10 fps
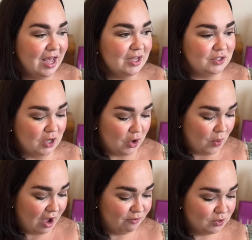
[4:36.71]
So
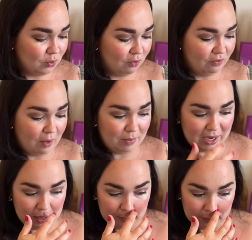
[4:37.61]
I've sort of
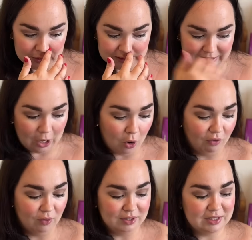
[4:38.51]
been putting that
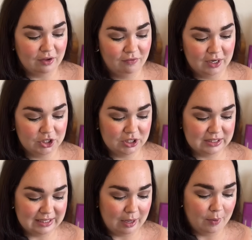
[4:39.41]
off whilst I finish the
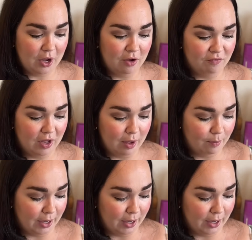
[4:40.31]
slipover,